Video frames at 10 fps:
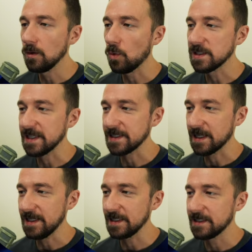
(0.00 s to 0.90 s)
Once that's
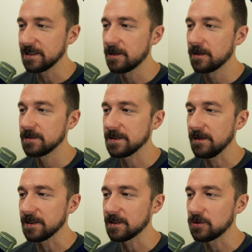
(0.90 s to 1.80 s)
connected,
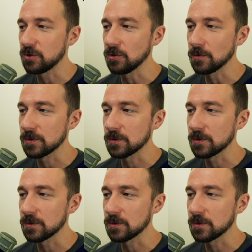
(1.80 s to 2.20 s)
select Choose